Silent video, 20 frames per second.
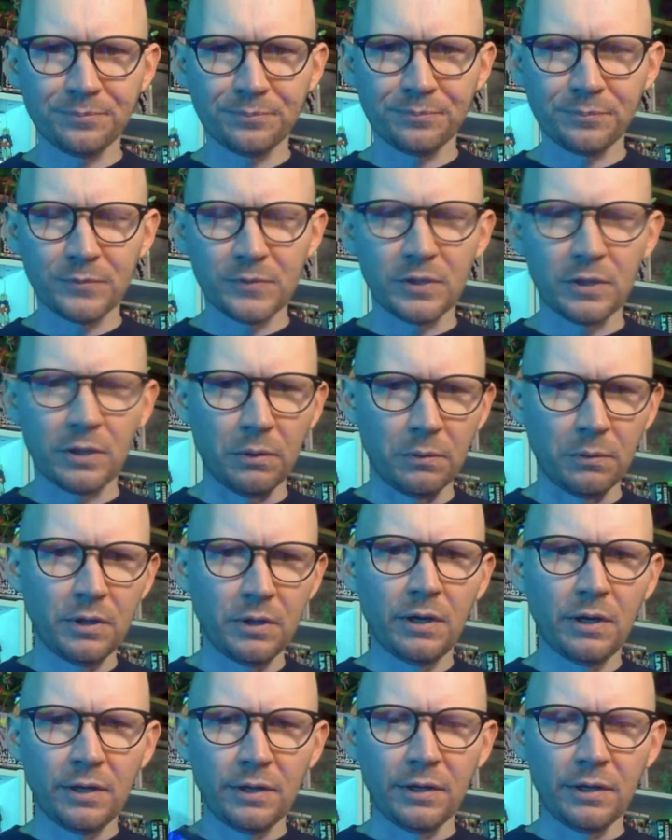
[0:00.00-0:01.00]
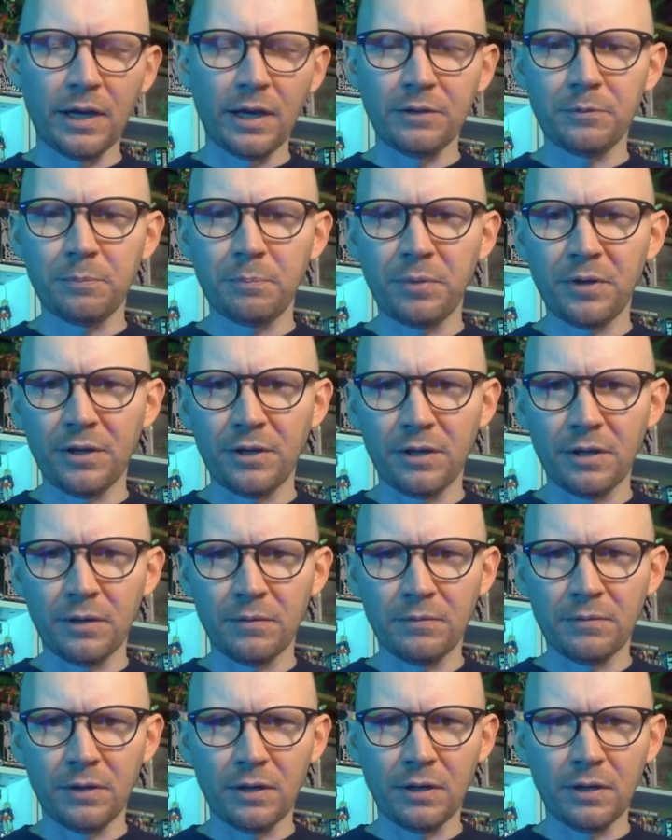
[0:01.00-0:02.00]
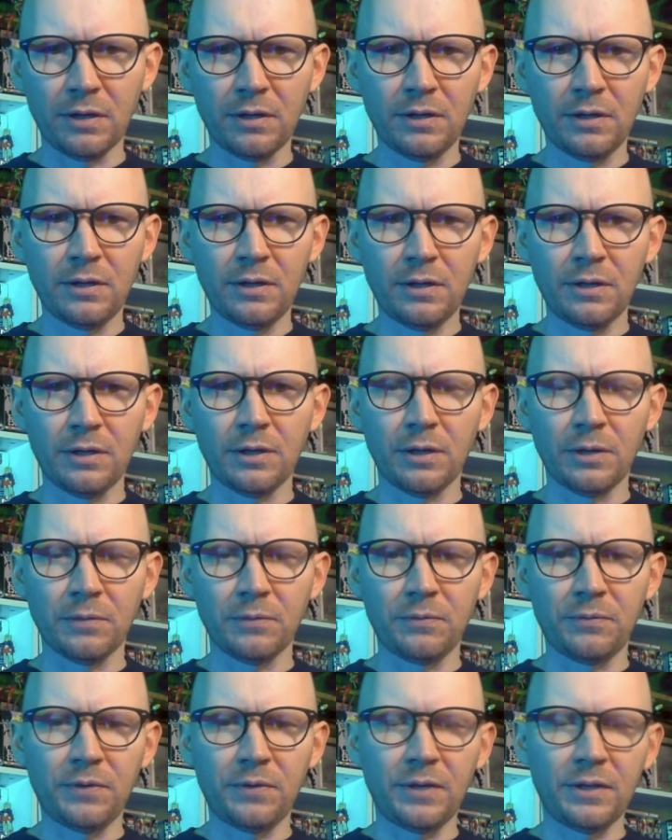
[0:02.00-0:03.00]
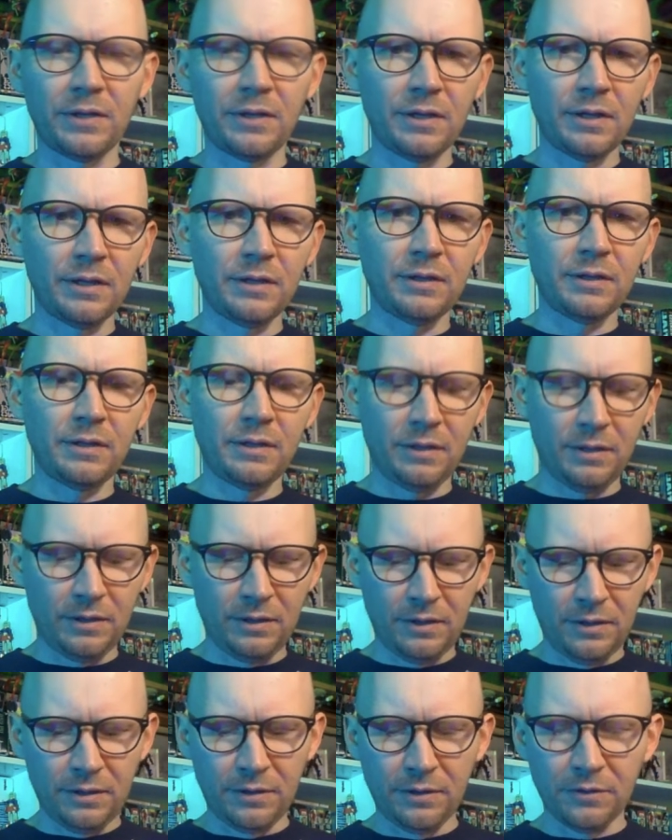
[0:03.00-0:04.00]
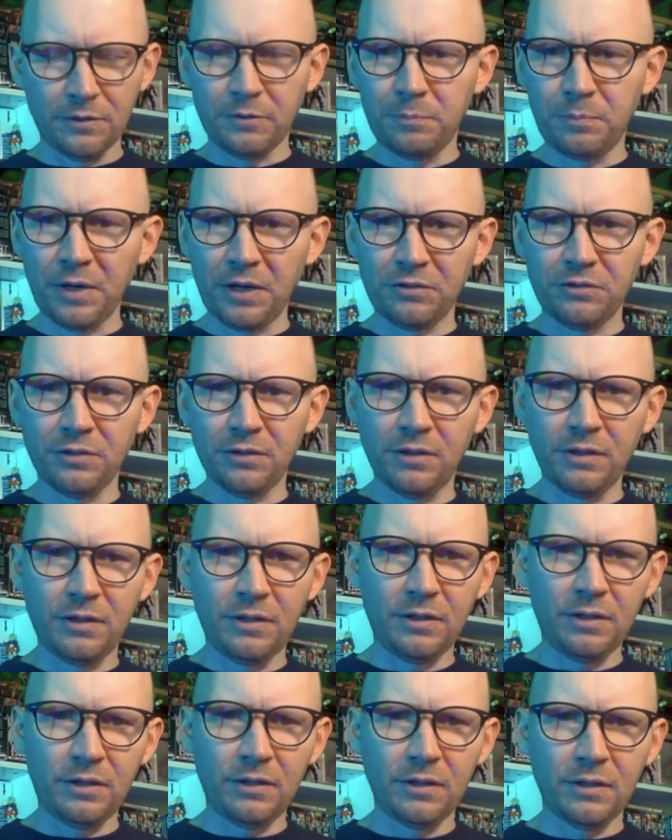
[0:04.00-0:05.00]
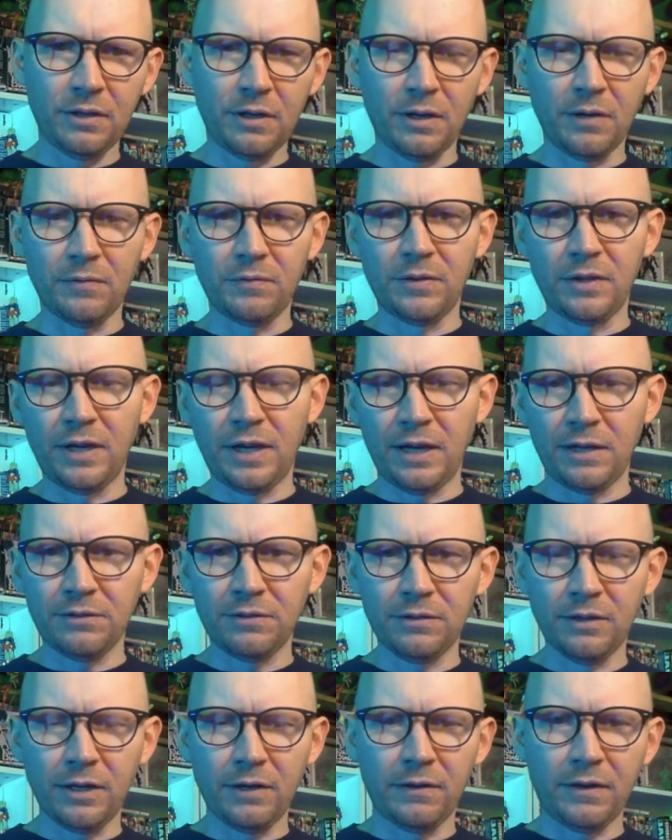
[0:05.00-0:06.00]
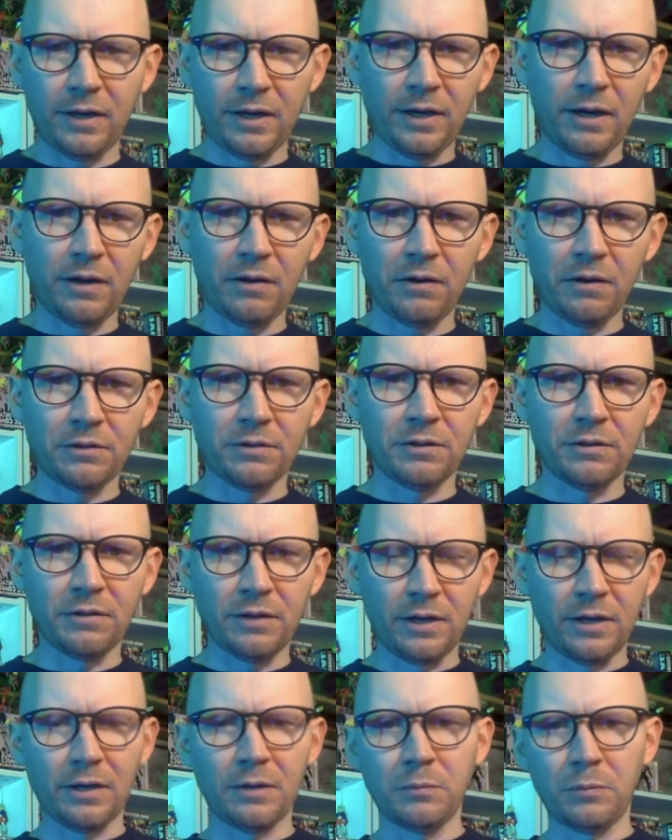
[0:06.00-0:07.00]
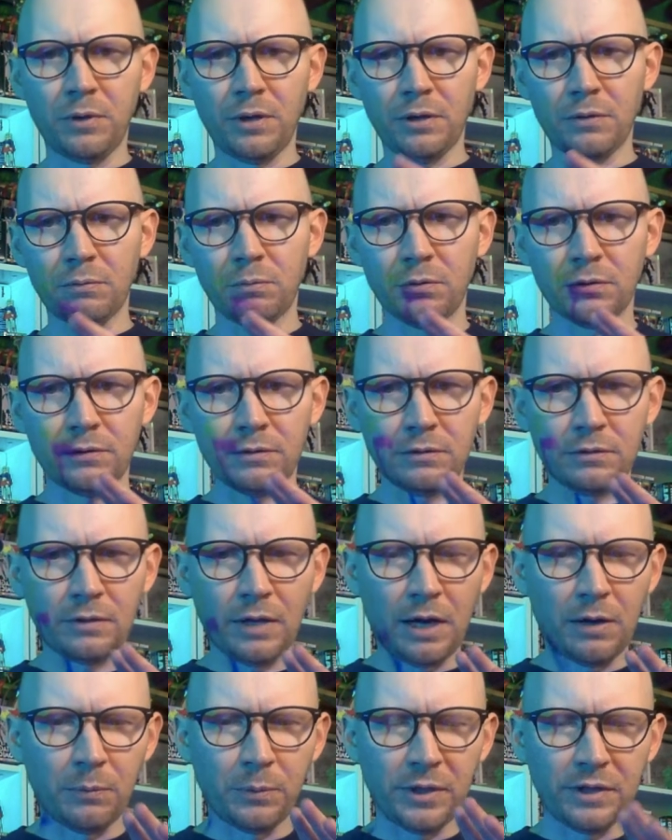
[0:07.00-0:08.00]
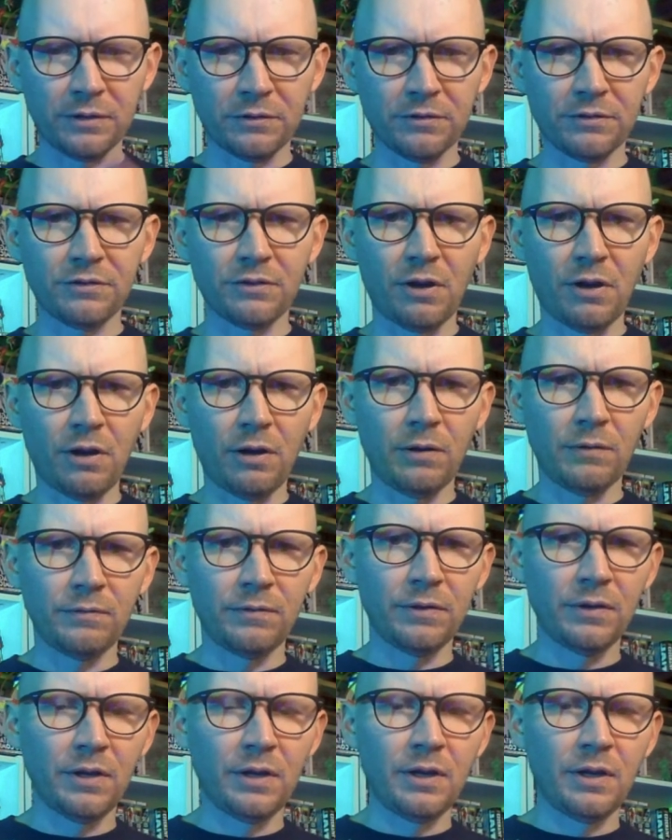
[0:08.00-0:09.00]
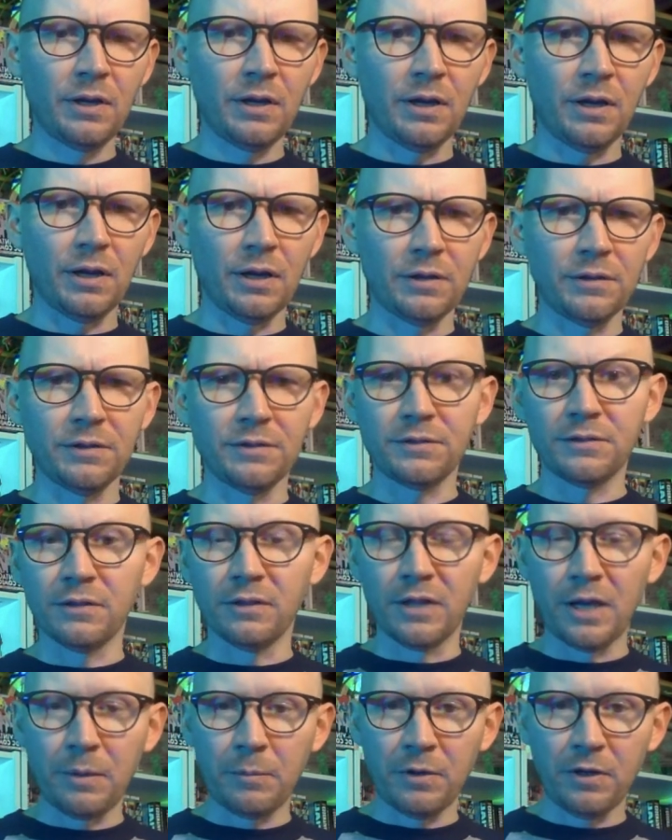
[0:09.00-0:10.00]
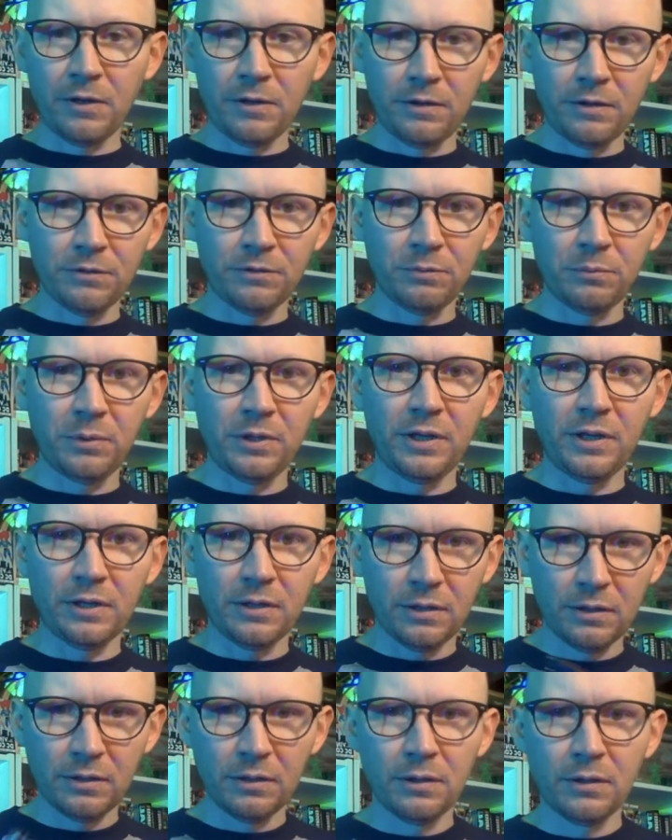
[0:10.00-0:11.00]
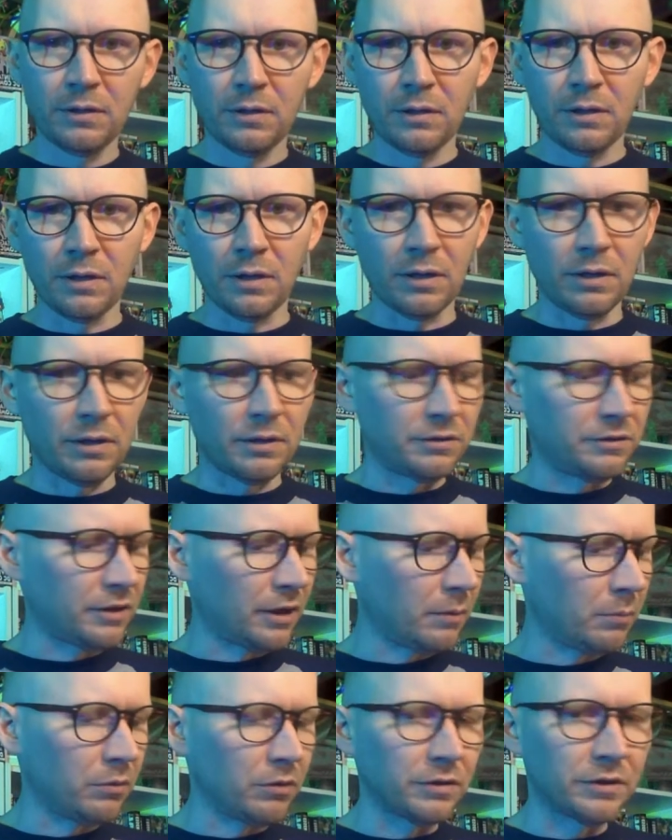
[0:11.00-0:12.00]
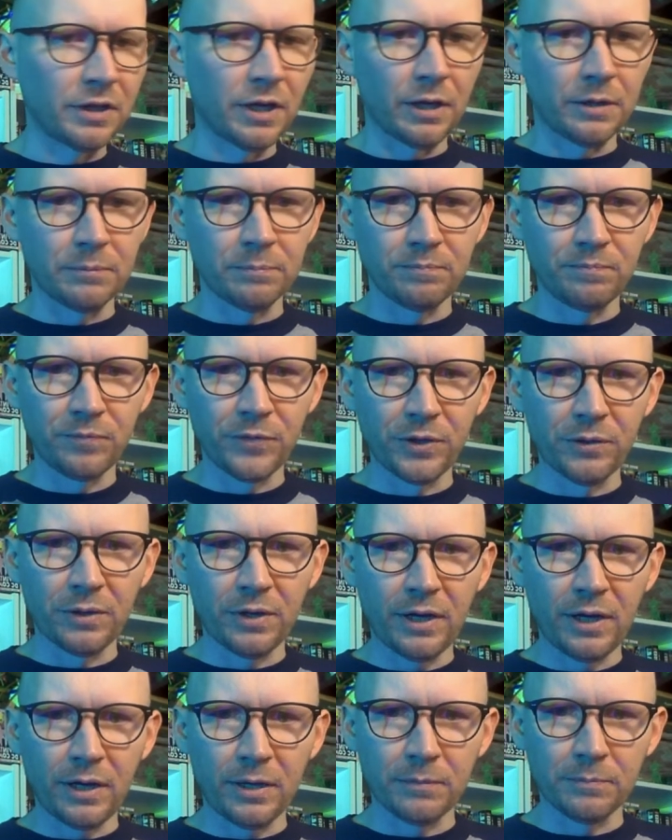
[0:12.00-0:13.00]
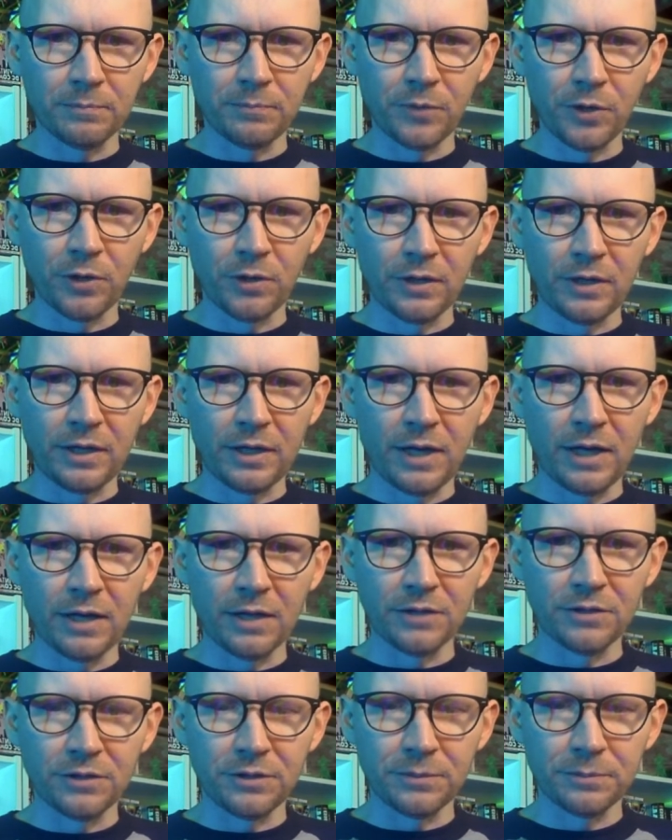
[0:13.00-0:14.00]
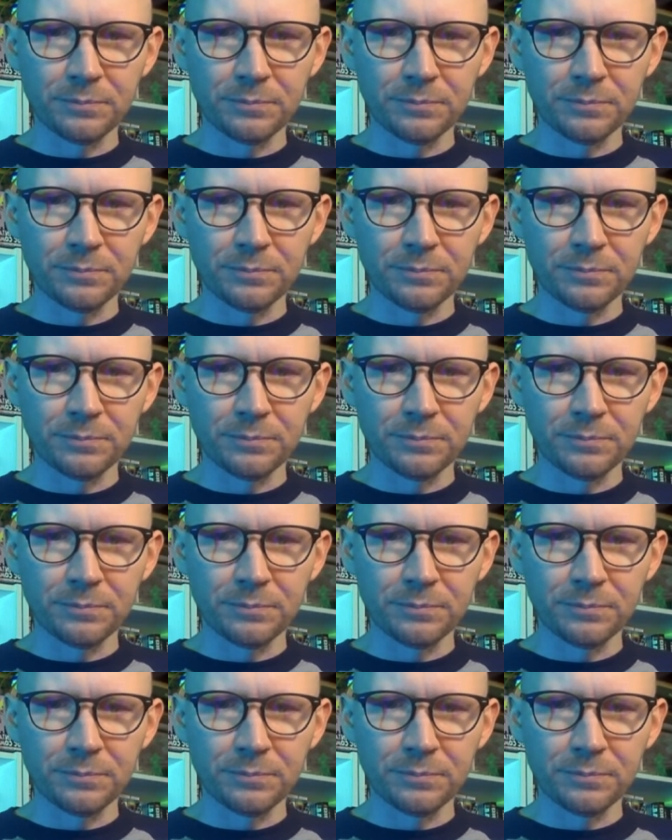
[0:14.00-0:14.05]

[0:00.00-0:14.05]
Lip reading: So nice bit of fitting in the specialty of the ancillary character in with how we can solve this dilemma this week. Job well done. Okay, archaeology.